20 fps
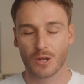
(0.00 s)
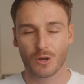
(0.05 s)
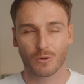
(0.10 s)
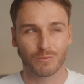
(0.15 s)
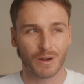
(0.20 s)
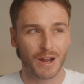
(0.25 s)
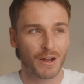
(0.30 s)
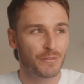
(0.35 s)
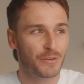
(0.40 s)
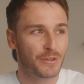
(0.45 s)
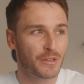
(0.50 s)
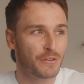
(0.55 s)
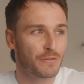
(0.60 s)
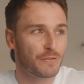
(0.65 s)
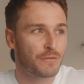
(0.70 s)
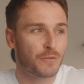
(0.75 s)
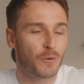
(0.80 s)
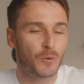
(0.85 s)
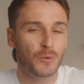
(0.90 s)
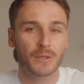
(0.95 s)
rather than
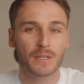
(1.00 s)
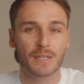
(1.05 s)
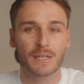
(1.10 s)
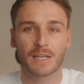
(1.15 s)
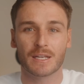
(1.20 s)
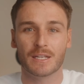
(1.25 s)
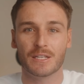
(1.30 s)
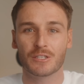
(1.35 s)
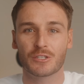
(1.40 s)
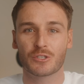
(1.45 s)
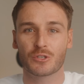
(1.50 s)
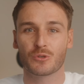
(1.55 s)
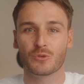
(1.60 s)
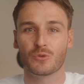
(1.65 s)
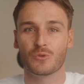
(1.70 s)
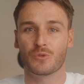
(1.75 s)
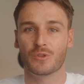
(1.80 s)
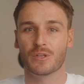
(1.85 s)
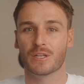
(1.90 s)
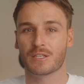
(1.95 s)
falling
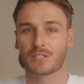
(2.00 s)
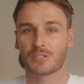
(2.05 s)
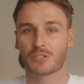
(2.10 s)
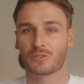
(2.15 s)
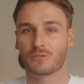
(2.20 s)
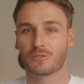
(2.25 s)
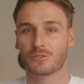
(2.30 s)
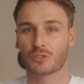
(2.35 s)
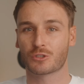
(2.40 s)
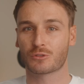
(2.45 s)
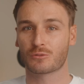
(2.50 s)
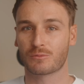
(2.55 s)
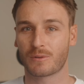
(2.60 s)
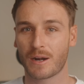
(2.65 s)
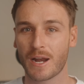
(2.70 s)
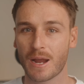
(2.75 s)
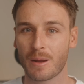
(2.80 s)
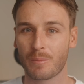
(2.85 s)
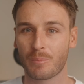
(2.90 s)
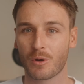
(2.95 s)
into this
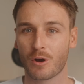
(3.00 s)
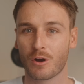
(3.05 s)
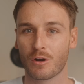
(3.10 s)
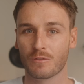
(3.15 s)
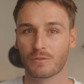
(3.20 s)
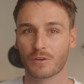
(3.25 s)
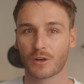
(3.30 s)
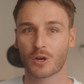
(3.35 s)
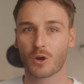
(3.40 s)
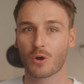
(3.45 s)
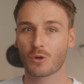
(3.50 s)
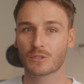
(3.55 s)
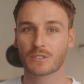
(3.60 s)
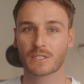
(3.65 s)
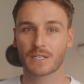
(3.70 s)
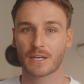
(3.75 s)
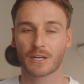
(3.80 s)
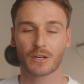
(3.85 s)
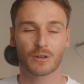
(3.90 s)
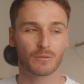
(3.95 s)
trap of
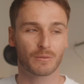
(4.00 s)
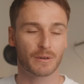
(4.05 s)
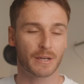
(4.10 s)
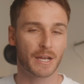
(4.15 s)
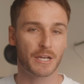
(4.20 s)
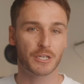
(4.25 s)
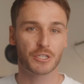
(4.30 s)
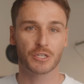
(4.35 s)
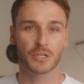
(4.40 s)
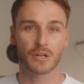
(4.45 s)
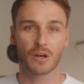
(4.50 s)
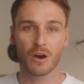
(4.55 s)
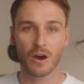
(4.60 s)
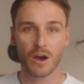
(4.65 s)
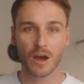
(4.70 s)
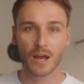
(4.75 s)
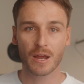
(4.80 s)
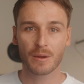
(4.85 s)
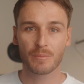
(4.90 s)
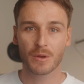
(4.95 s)
content creation
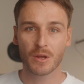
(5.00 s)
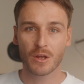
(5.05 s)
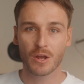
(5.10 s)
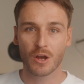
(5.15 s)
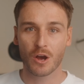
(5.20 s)
hype